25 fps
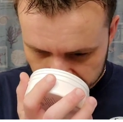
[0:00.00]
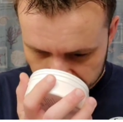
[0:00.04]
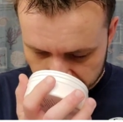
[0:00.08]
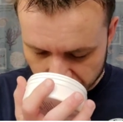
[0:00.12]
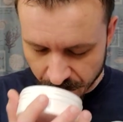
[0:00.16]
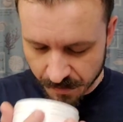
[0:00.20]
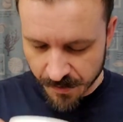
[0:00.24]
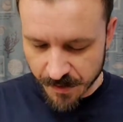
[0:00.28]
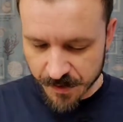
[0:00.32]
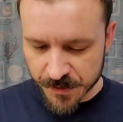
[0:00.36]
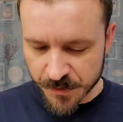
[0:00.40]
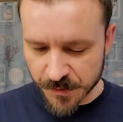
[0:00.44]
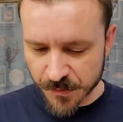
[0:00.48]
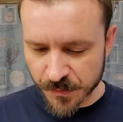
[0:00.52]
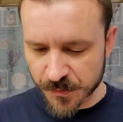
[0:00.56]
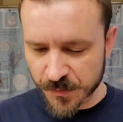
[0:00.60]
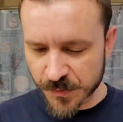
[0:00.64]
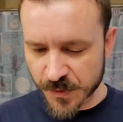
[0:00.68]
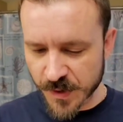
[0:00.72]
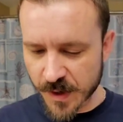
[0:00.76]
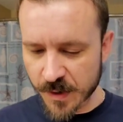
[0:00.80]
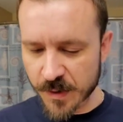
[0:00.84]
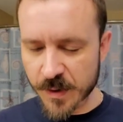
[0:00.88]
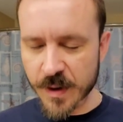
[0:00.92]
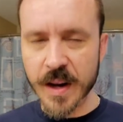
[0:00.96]
And it's a
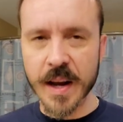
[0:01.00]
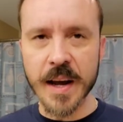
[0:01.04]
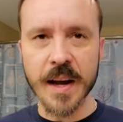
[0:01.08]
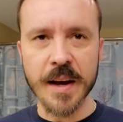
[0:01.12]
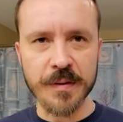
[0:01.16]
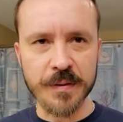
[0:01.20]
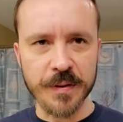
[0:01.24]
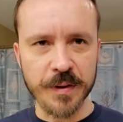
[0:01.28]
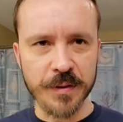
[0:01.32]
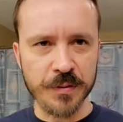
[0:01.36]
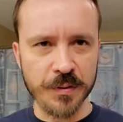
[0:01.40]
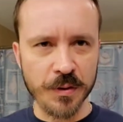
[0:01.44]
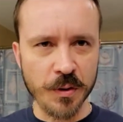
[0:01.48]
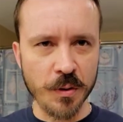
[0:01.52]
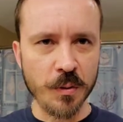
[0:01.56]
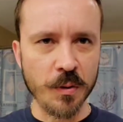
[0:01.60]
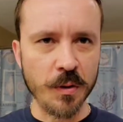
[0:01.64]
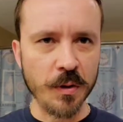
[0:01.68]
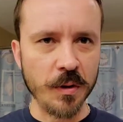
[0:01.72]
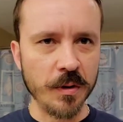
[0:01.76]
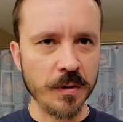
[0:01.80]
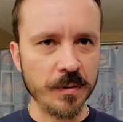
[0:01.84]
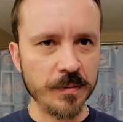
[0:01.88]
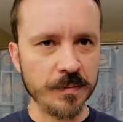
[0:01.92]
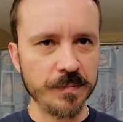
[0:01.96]
very heavy
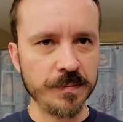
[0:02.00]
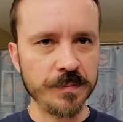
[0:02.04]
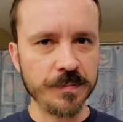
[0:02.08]
floral,